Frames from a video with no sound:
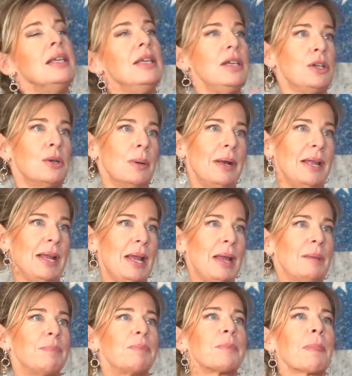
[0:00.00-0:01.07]
Equally,
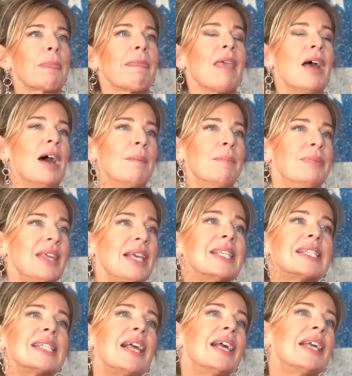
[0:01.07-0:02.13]
um,
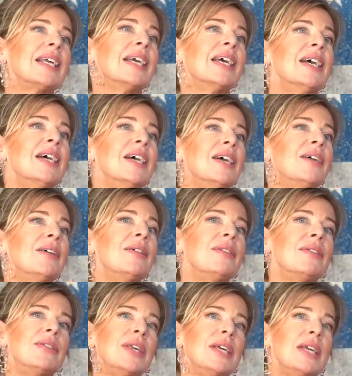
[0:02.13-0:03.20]
things like
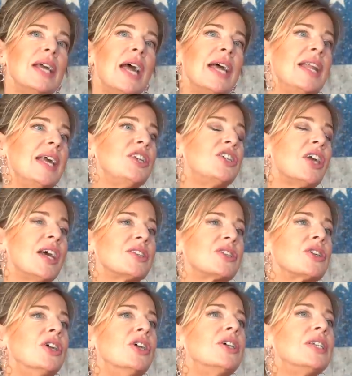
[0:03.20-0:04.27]
the
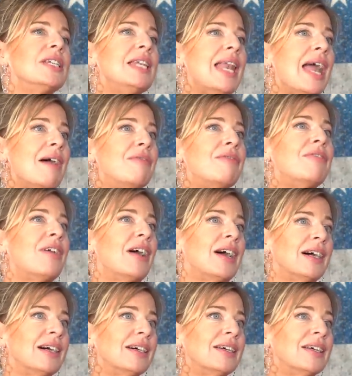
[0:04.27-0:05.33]
NHS could
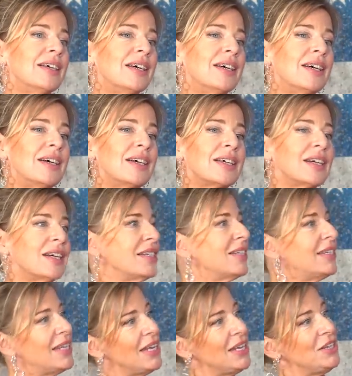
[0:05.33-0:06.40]
never
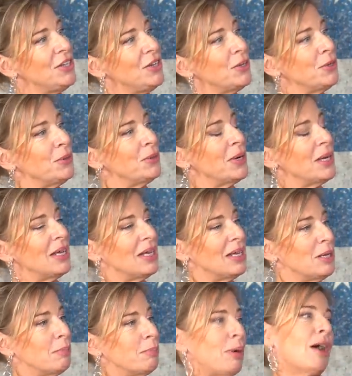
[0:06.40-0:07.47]
continue
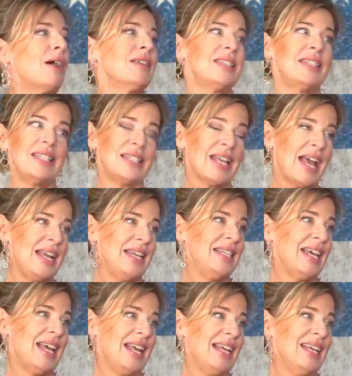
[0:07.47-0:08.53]
past its
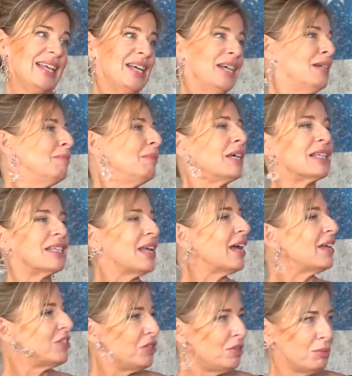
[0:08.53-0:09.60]
heyday because,
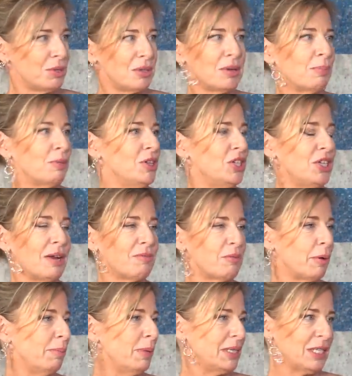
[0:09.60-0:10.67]
as you would appreciate
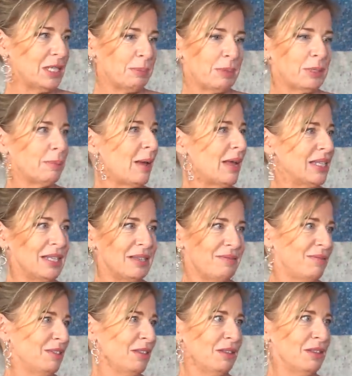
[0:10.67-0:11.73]
from a business
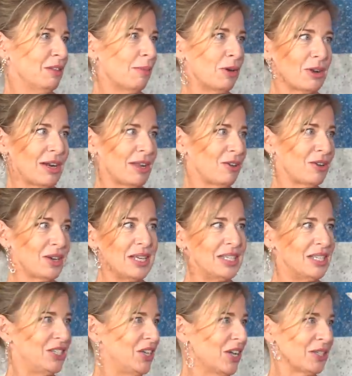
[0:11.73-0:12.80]
perspective, the modelling on it
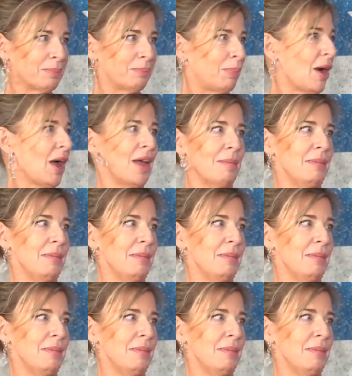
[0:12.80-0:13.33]
is just, yeah.